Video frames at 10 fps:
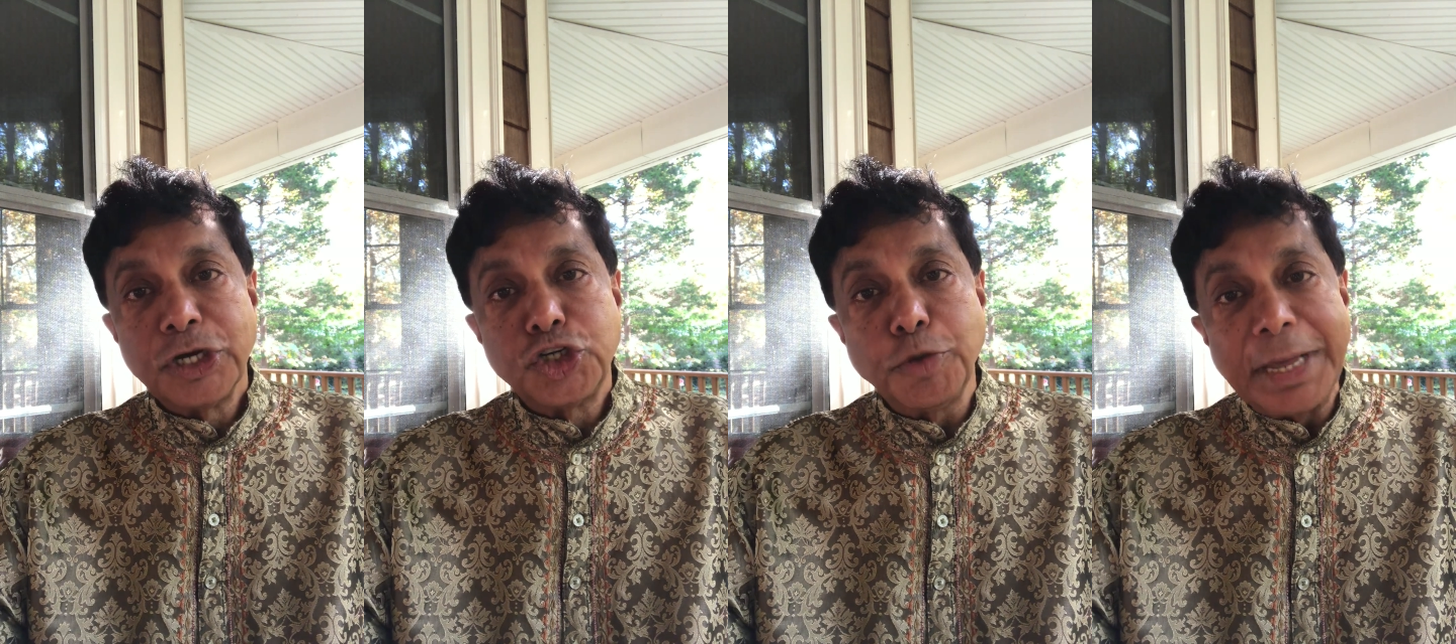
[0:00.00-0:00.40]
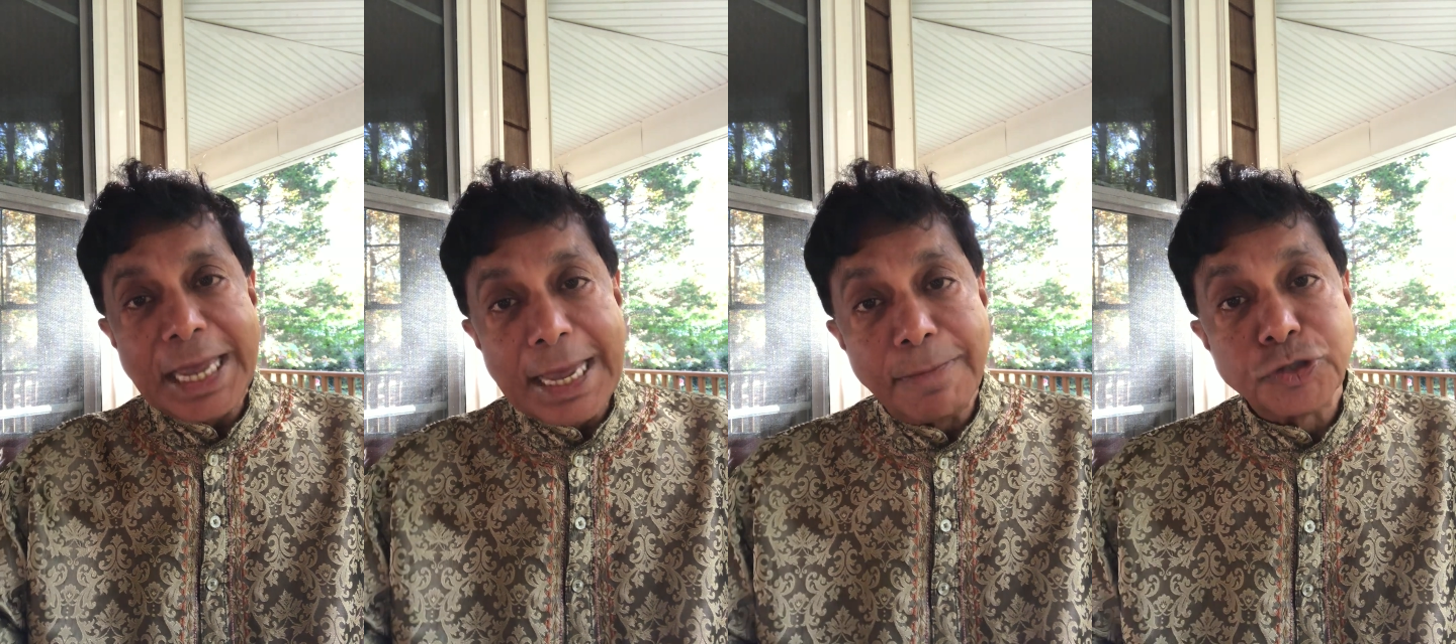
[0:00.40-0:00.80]
to be
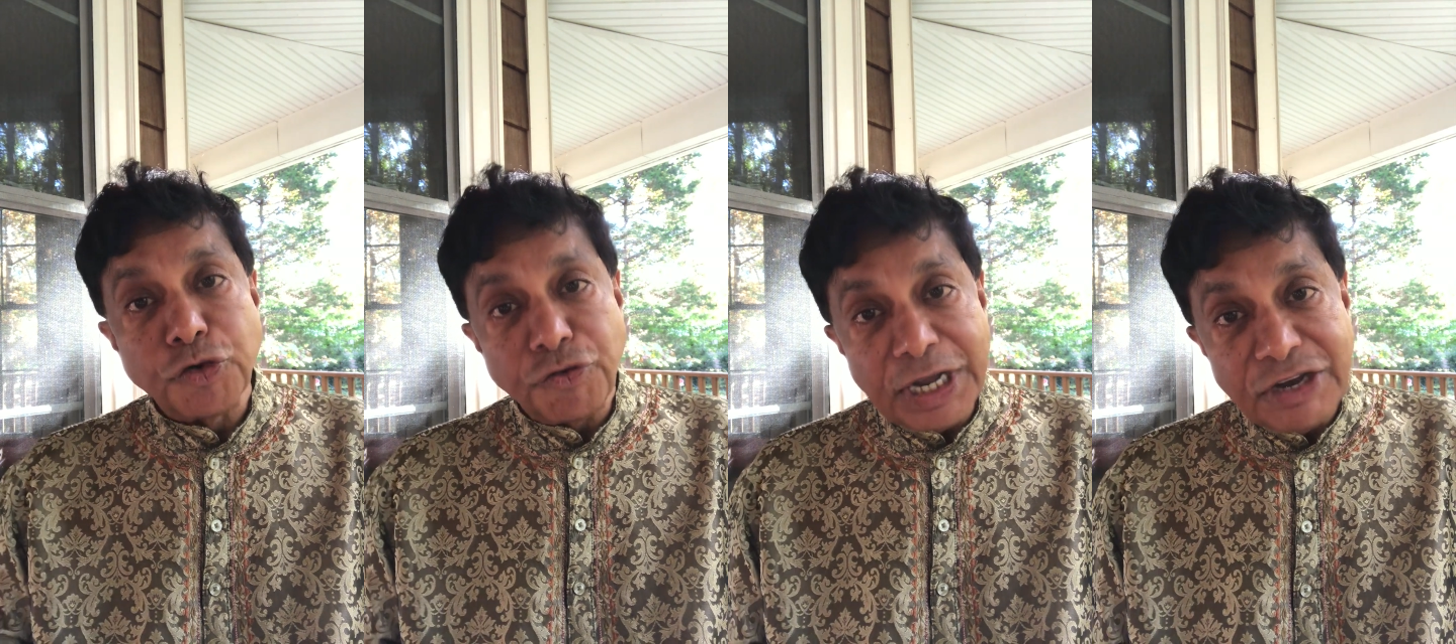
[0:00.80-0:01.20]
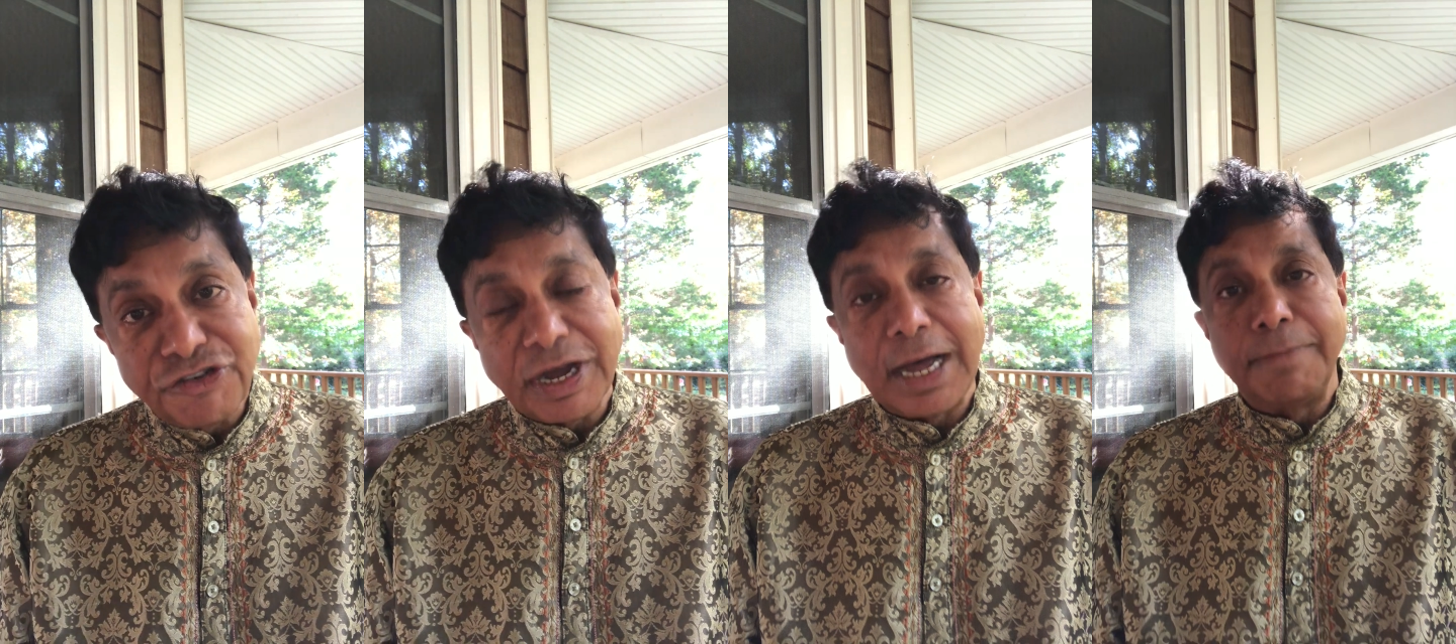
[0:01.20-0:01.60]
able to
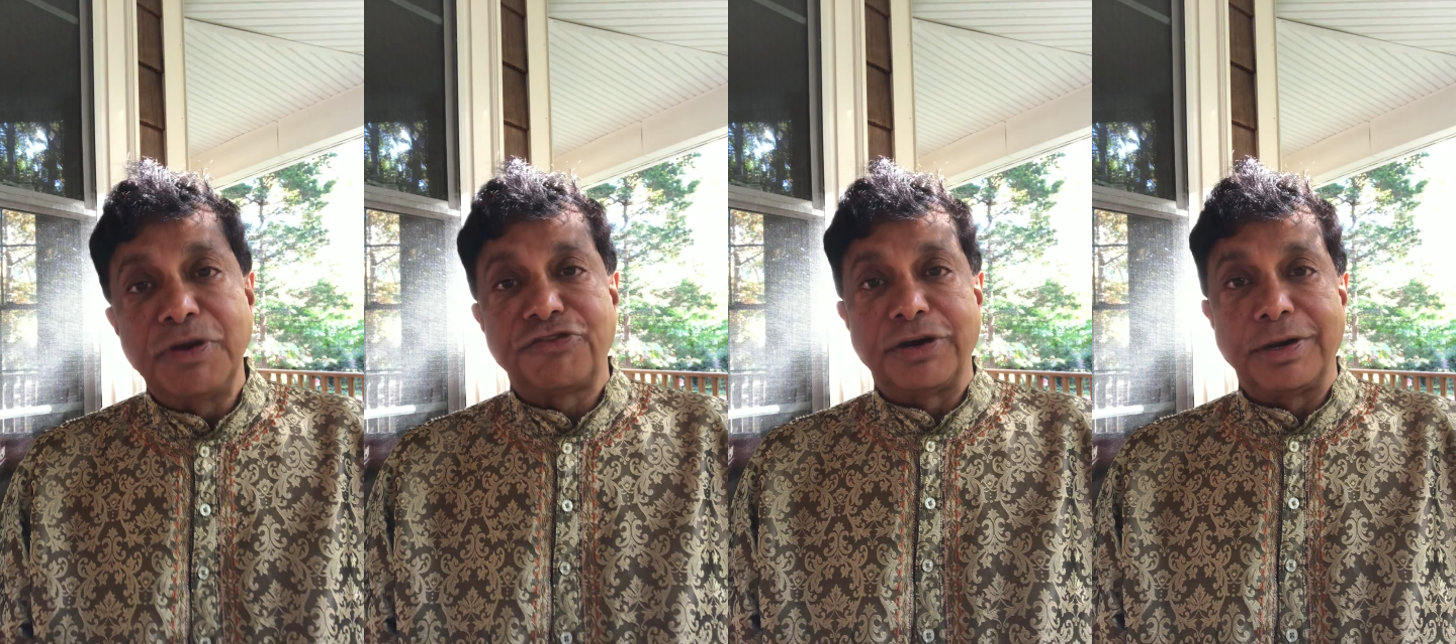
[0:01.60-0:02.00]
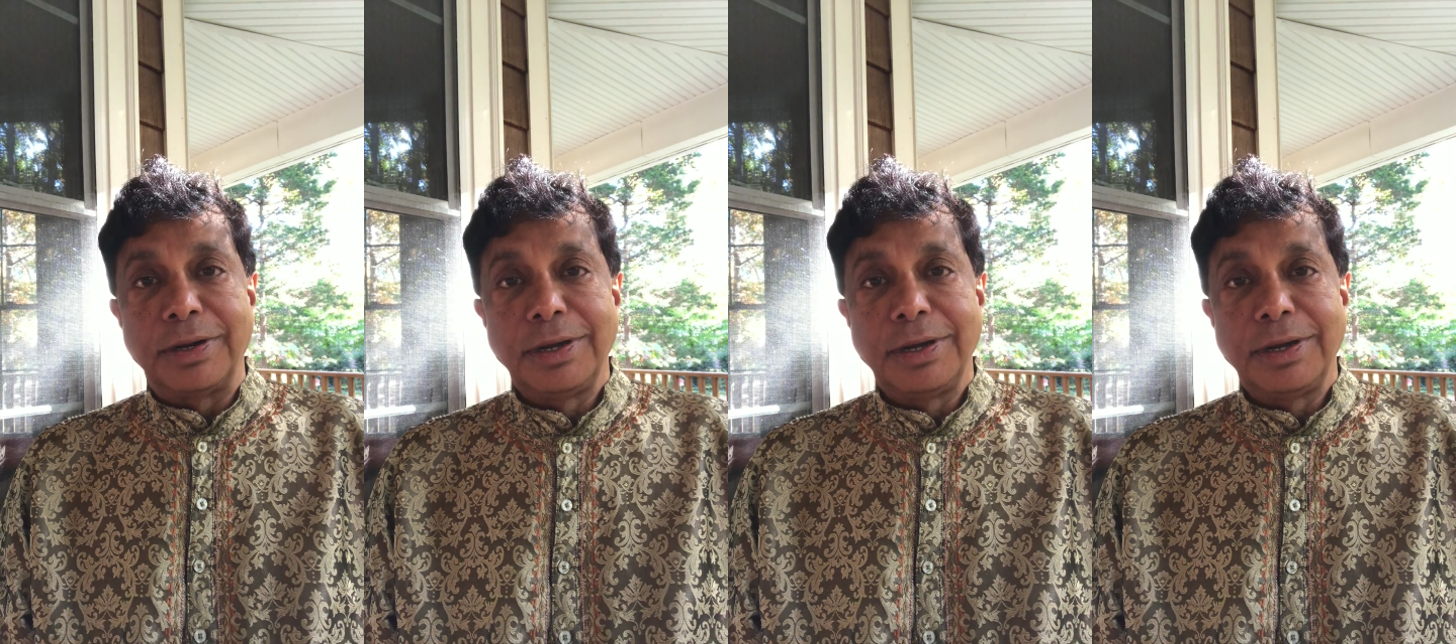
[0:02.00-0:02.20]
reach our mission